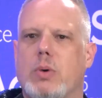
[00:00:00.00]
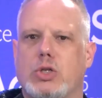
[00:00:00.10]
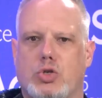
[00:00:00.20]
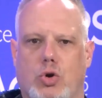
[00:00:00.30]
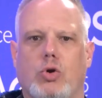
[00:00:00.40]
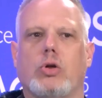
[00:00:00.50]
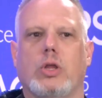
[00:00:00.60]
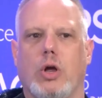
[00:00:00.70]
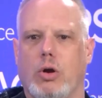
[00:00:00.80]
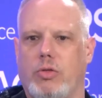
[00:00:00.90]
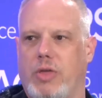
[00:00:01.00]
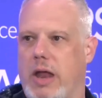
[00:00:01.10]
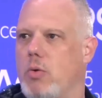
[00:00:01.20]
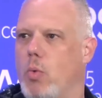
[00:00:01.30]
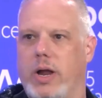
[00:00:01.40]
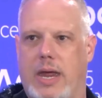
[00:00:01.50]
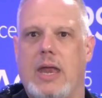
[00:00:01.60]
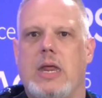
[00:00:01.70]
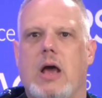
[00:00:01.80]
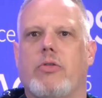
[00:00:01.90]
much earlier than what
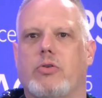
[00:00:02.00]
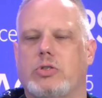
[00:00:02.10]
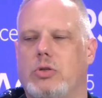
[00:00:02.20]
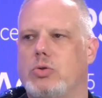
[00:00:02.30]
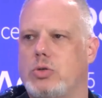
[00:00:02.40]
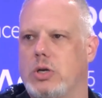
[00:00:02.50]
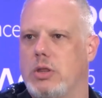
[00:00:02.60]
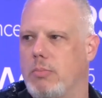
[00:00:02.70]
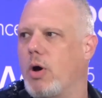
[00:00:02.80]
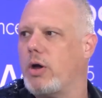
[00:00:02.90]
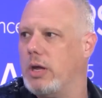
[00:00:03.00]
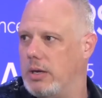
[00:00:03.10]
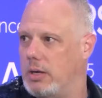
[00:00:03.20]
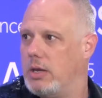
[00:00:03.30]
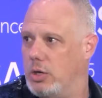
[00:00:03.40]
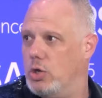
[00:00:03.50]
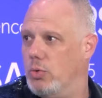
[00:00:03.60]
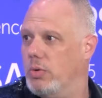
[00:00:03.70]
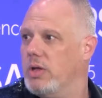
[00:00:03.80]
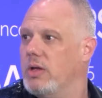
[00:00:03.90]
any other solution in the market can do.